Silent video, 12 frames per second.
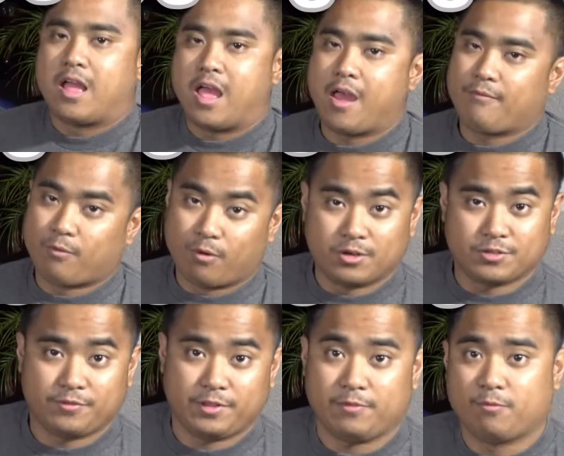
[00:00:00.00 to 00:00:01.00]
At
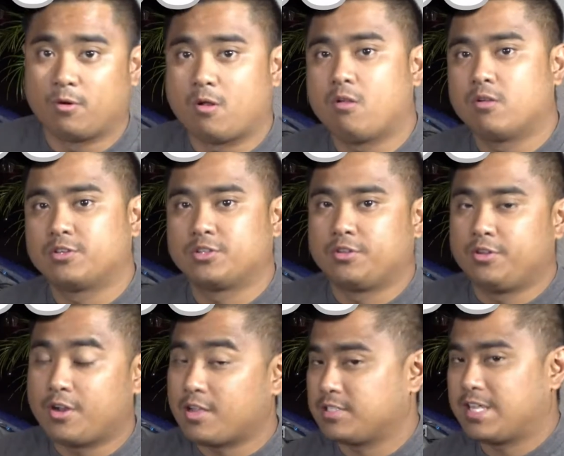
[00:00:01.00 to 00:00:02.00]
$454,
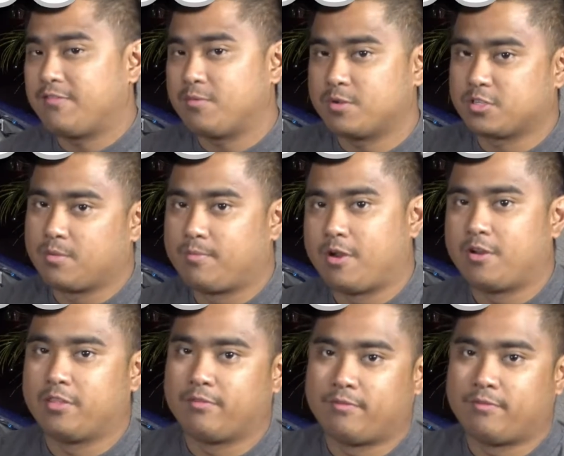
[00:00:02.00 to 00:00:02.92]
you're not saving much compared to the